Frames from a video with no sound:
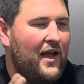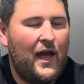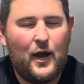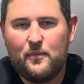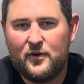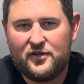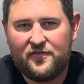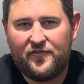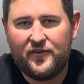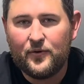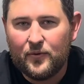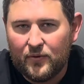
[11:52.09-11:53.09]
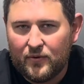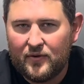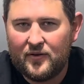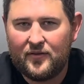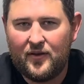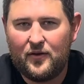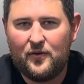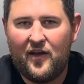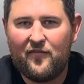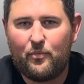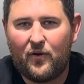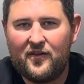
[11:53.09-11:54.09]
how much fuel that you
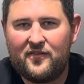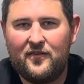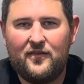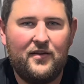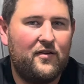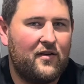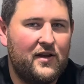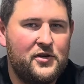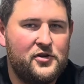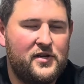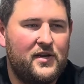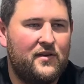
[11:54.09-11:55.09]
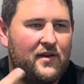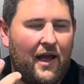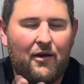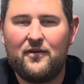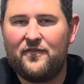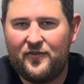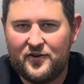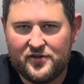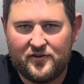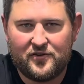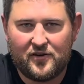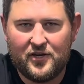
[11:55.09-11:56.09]
have present in your engine, how
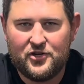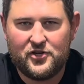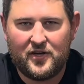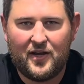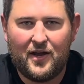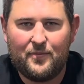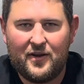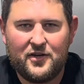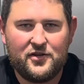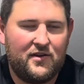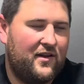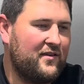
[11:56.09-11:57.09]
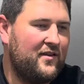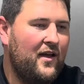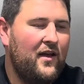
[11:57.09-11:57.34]
efficient your engine combination is,